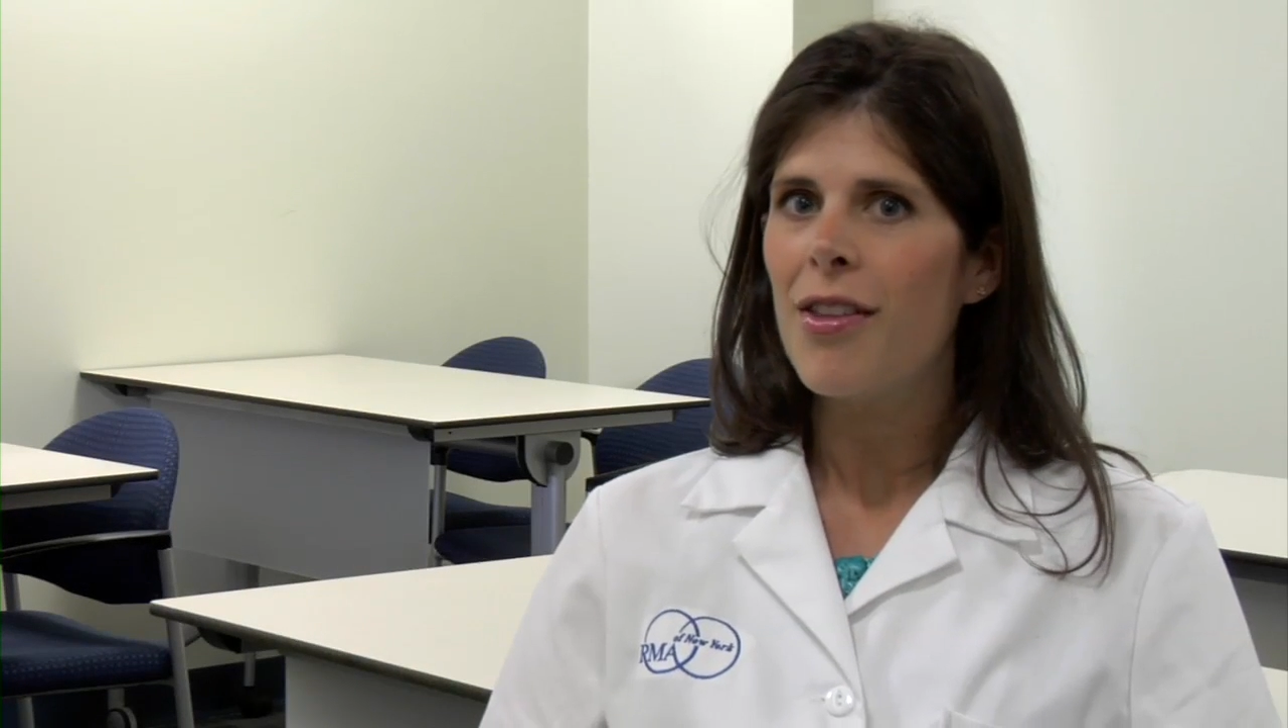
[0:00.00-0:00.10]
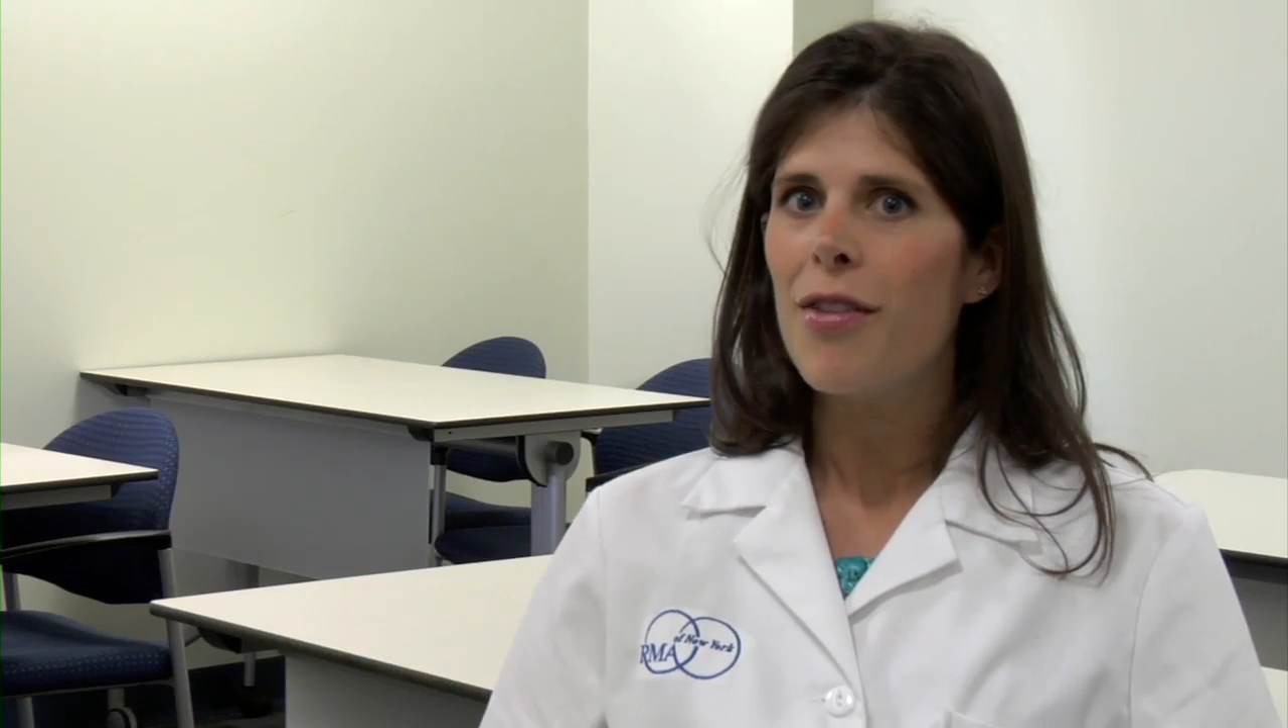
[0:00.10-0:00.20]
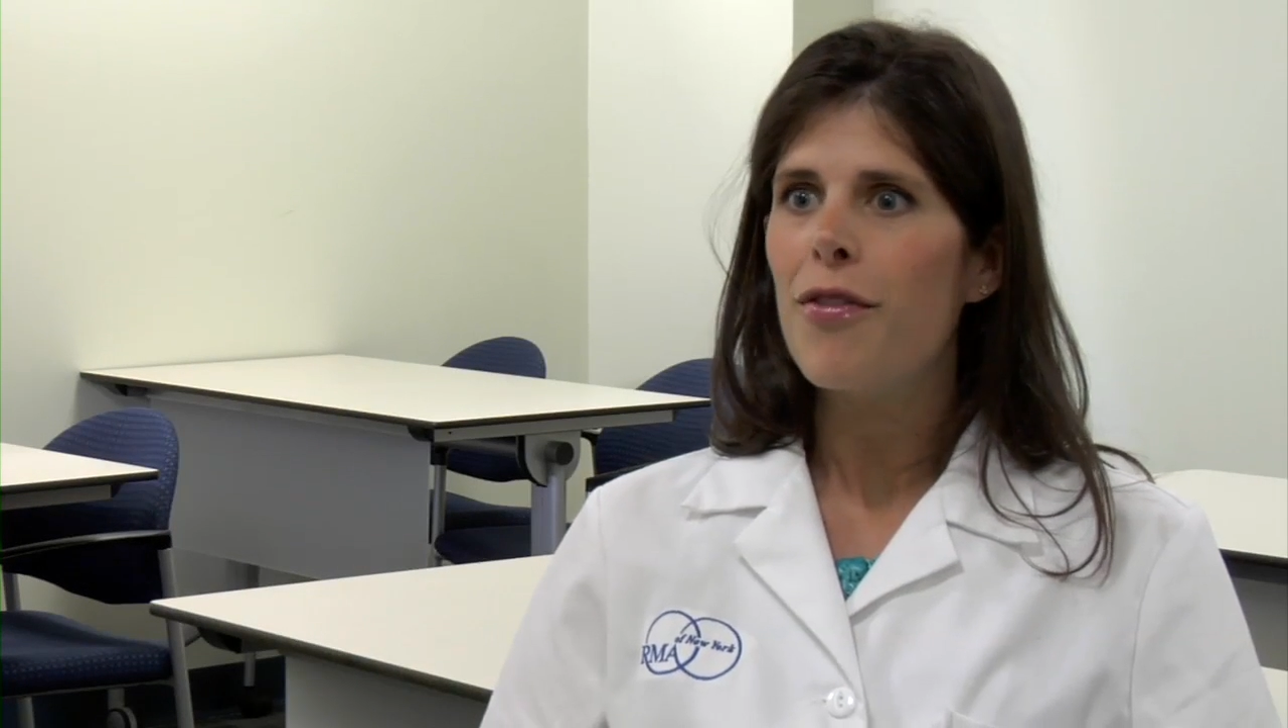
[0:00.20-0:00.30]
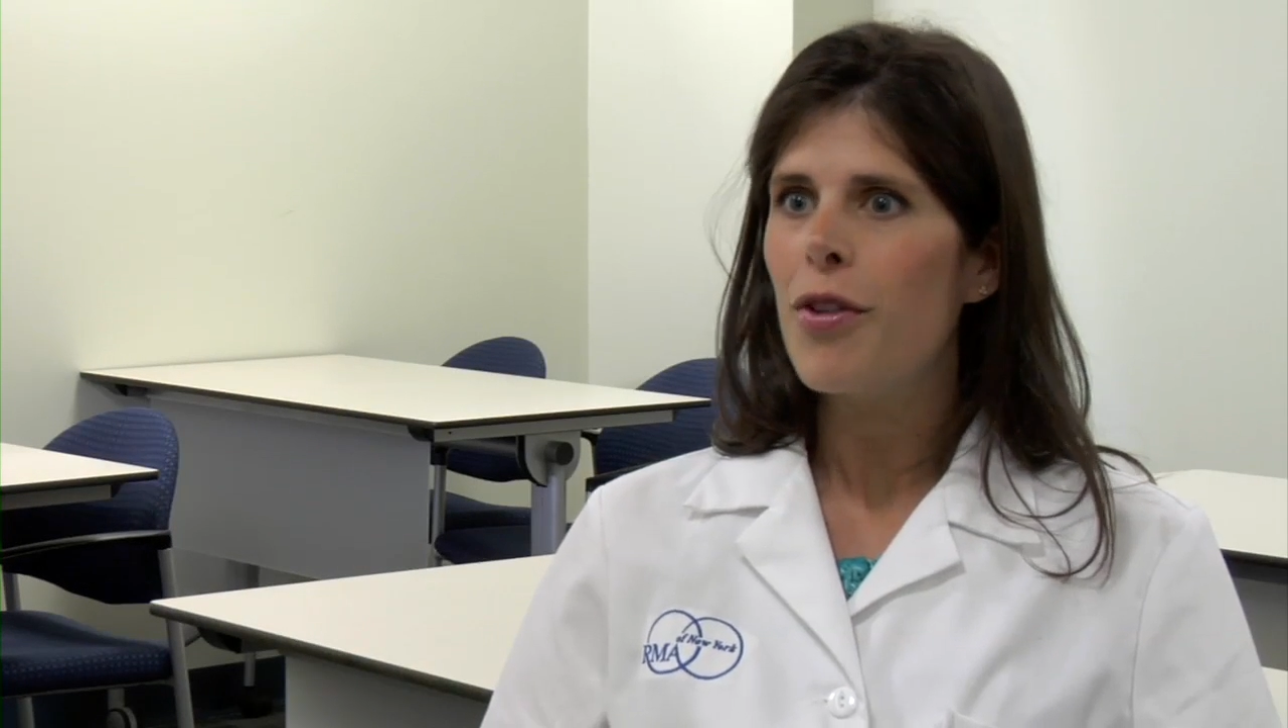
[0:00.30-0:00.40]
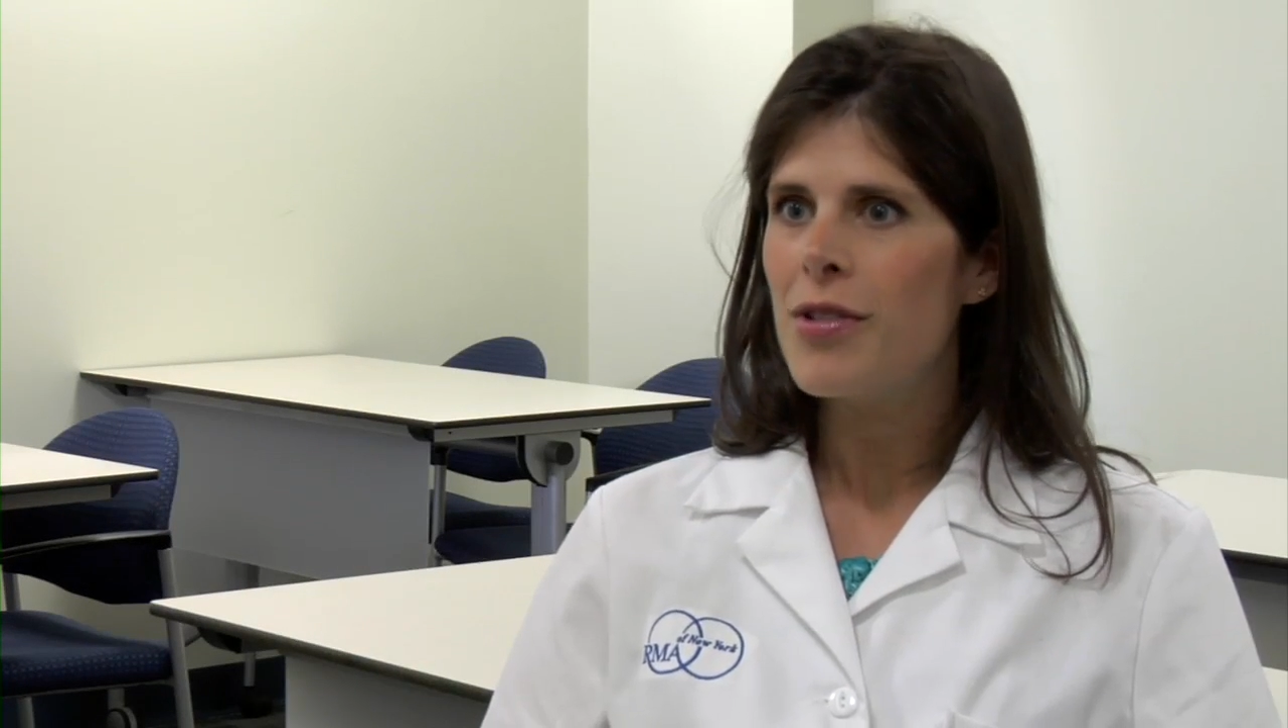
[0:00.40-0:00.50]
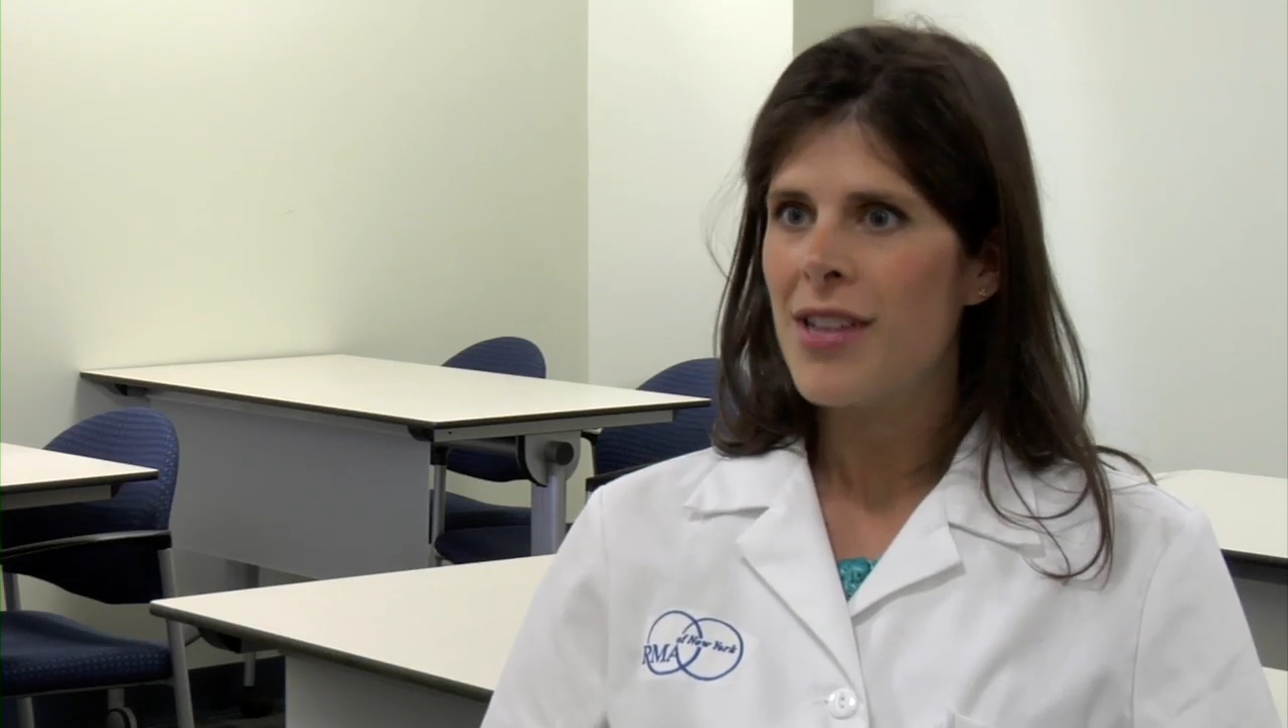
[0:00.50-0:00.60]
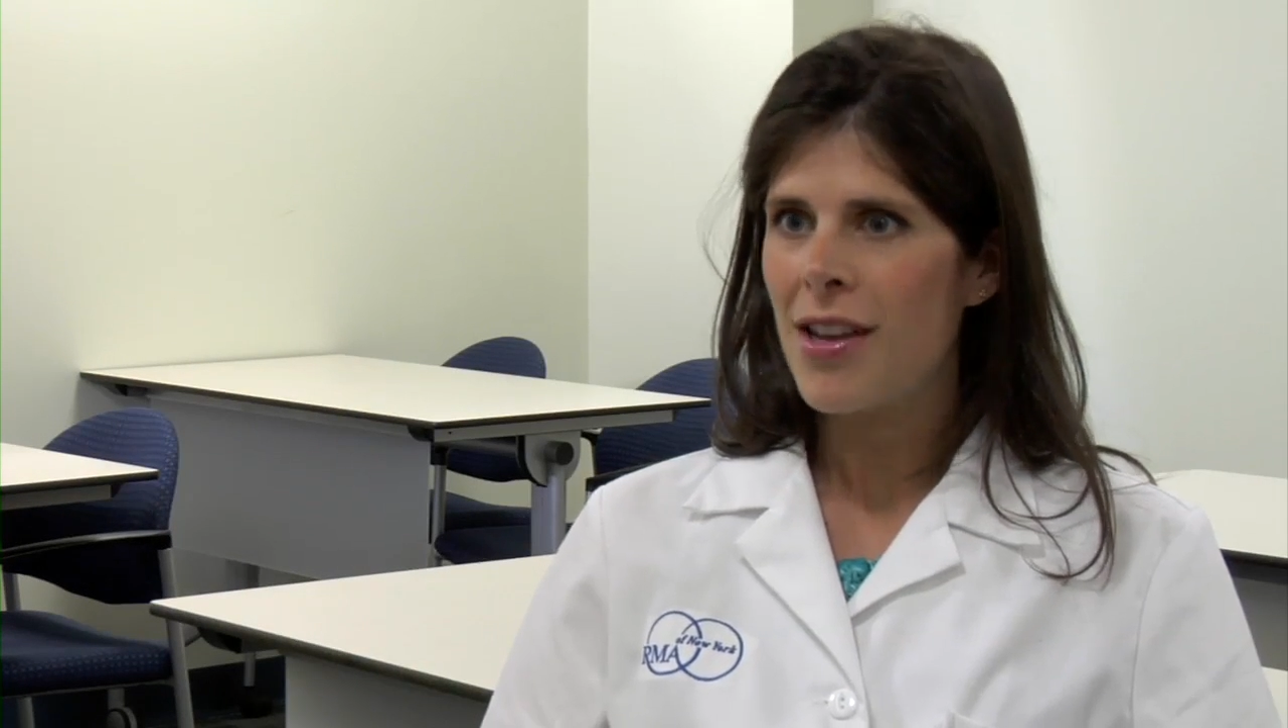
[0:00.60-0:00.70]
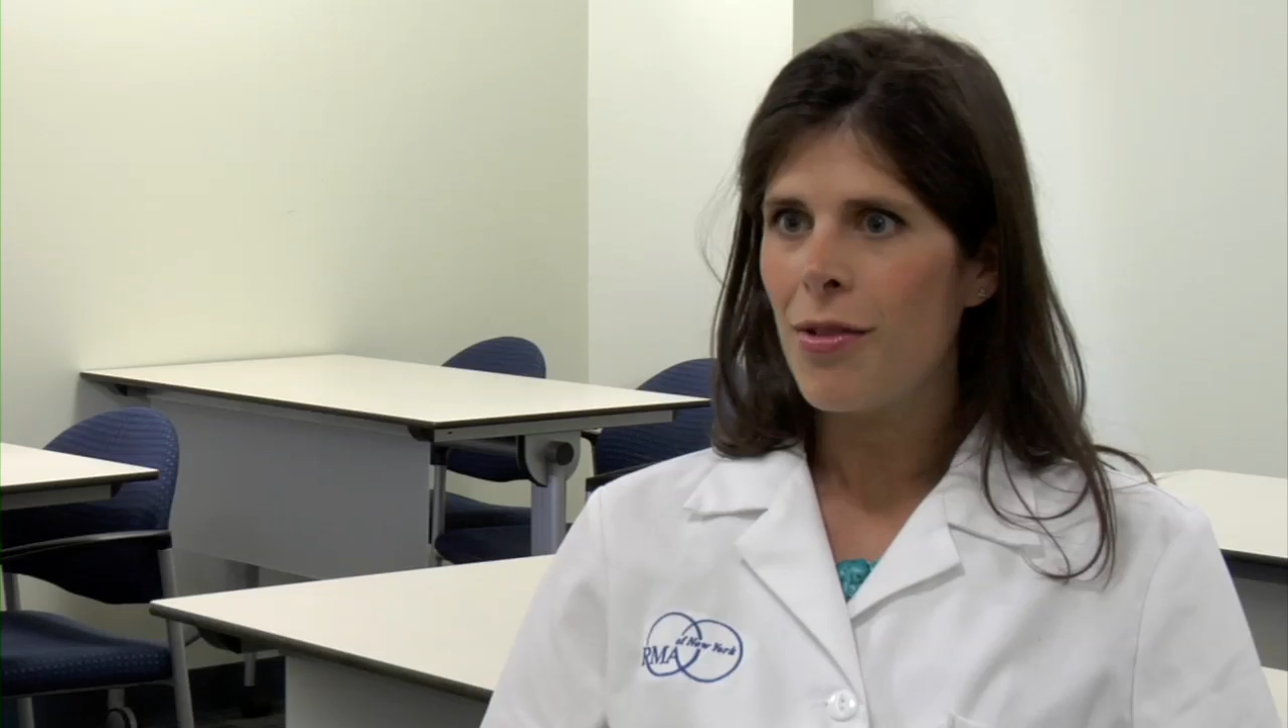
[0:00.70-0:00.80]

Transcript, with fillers: the foods that